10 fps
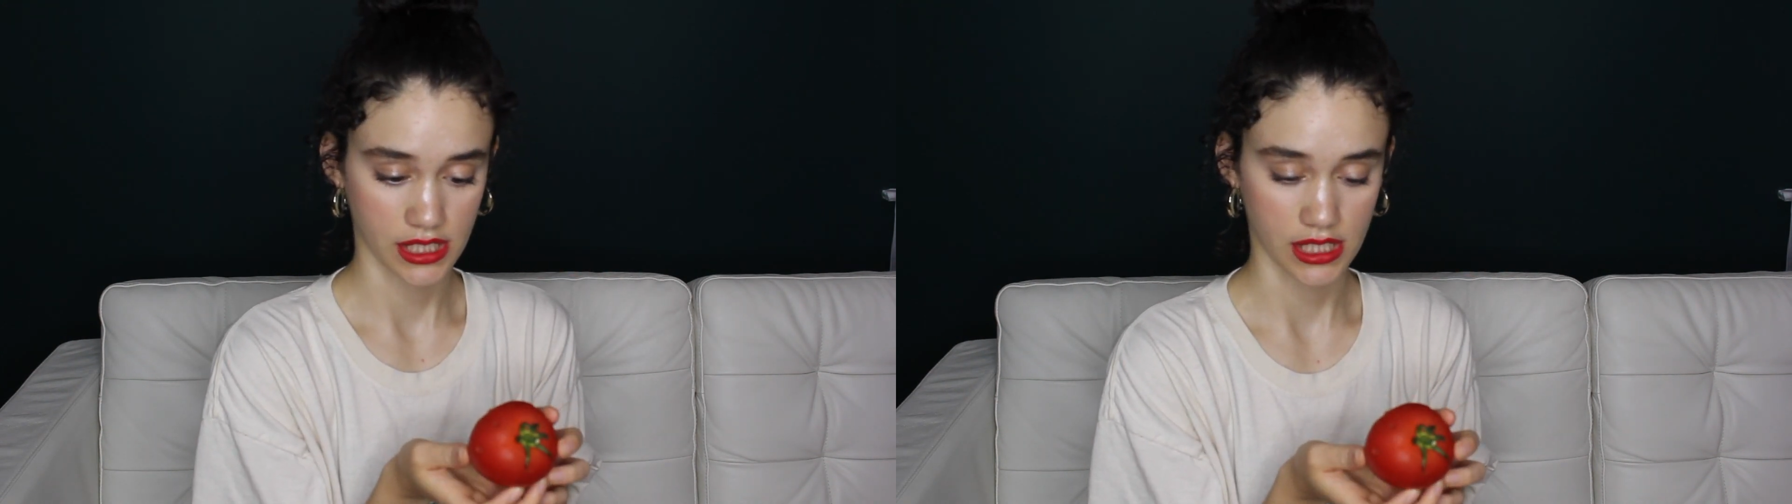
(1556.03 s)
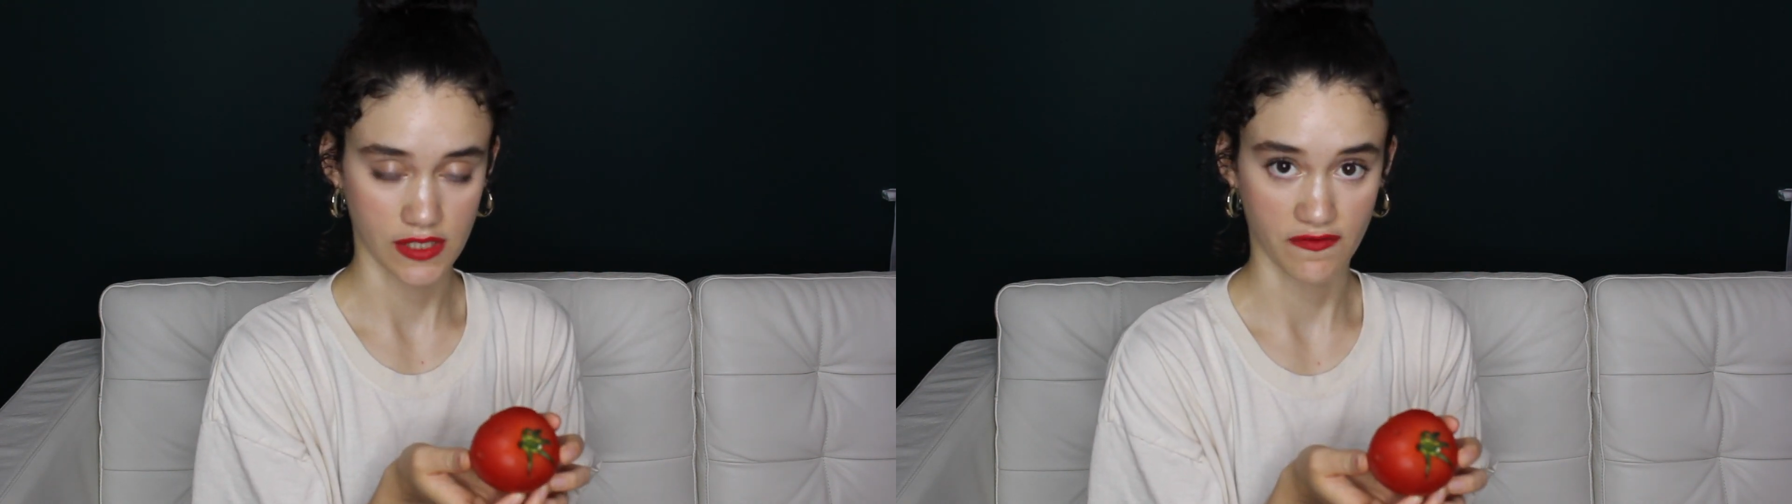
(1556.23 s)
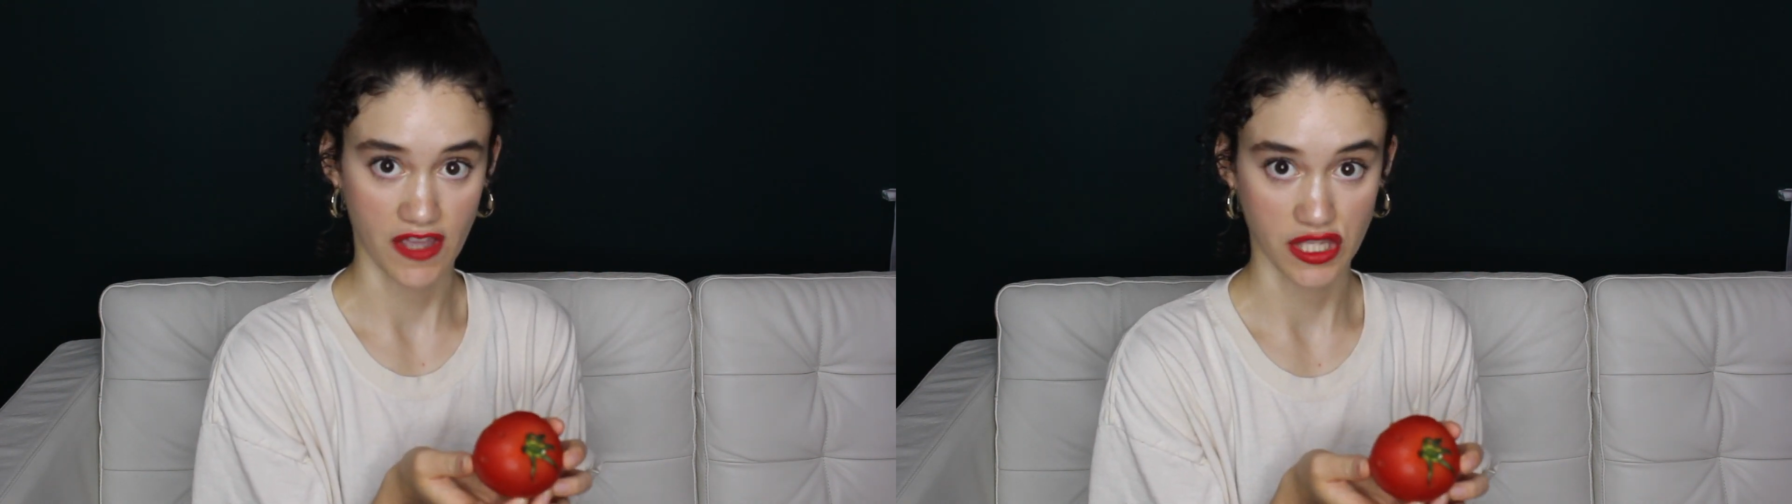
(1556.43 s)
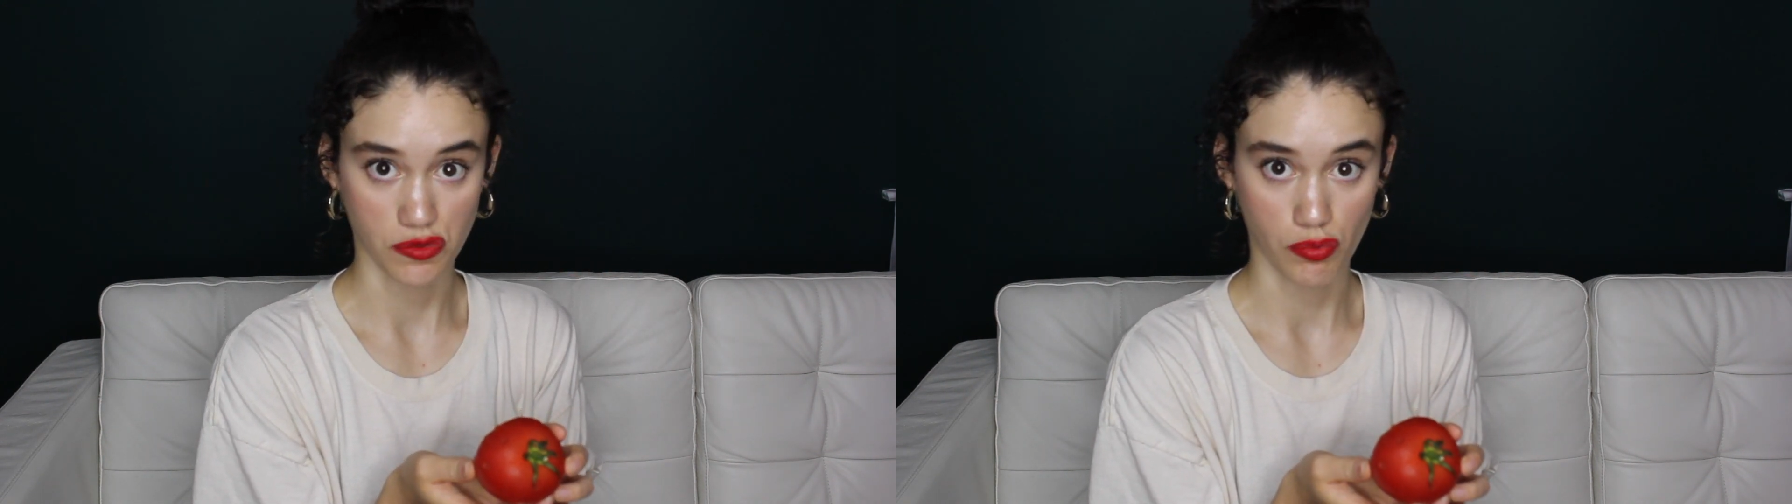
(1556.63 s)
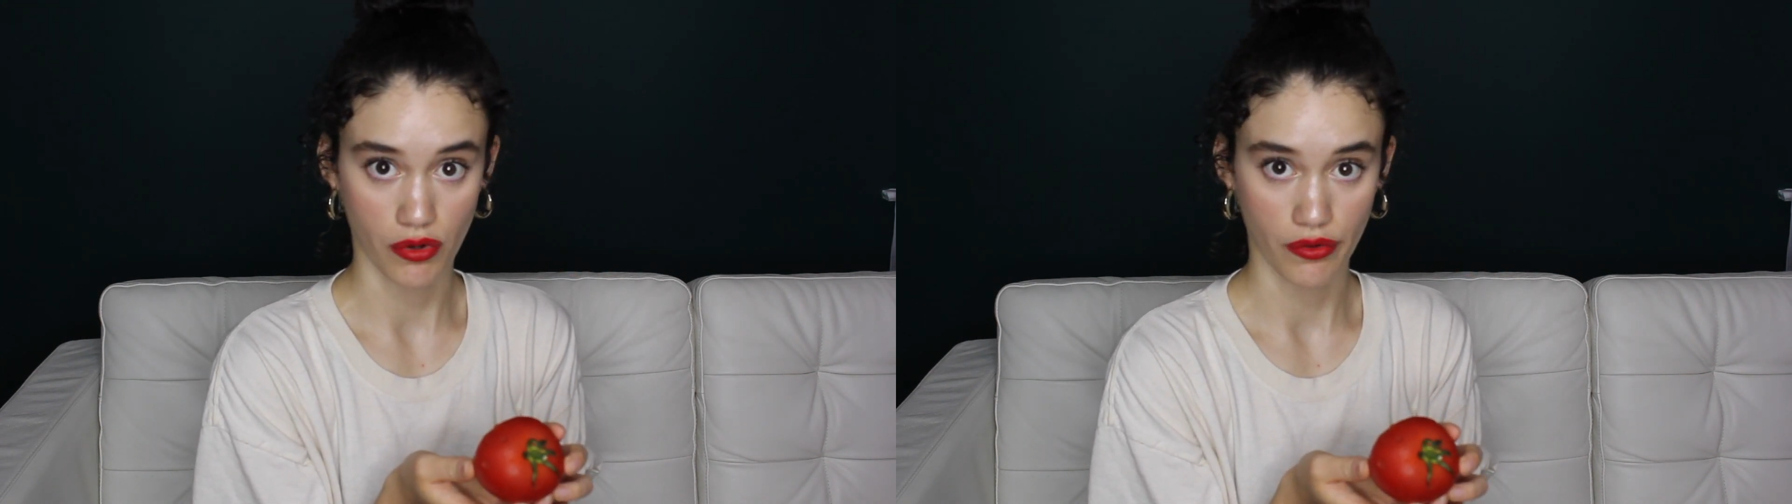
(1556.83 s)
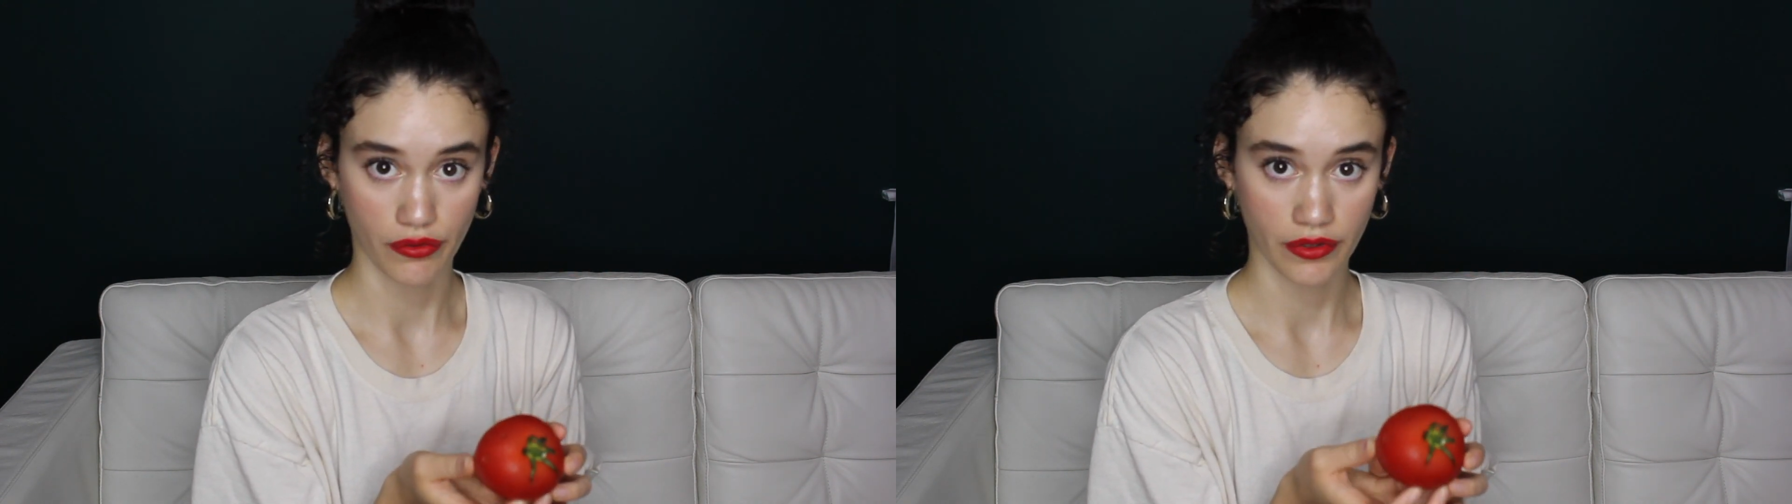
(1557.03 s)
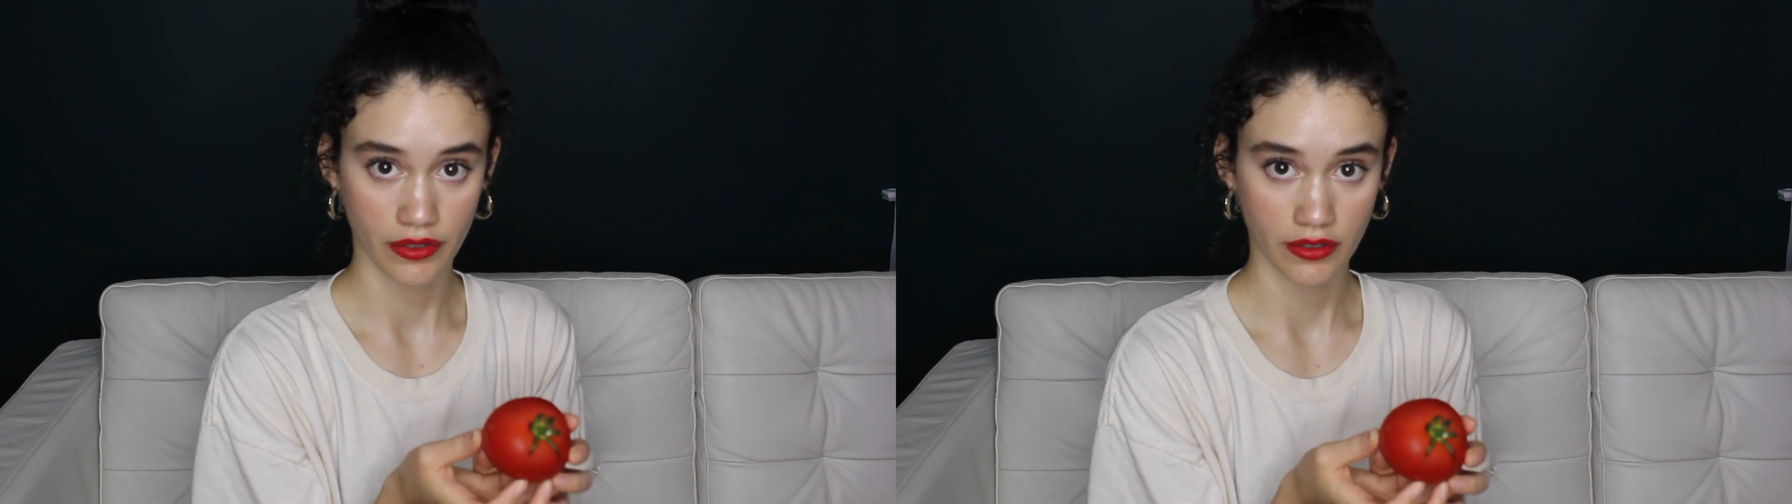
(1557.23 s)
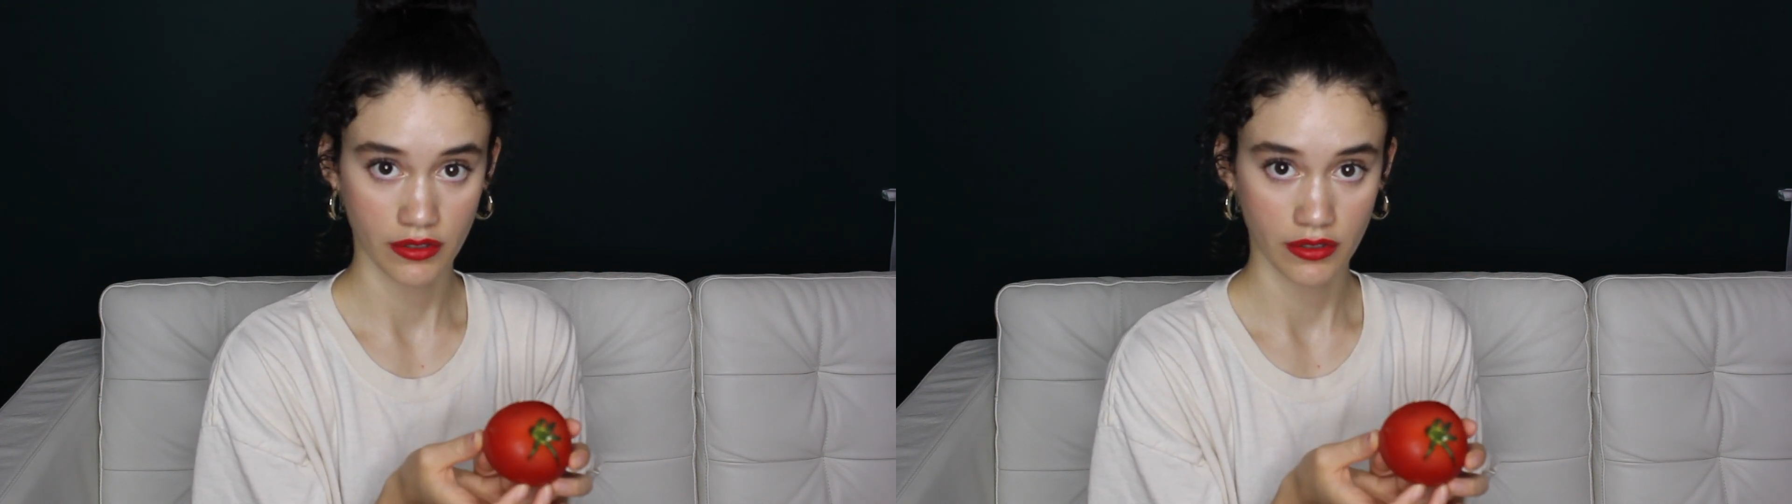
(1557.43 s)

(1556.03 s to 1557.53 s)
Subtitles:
his face broke.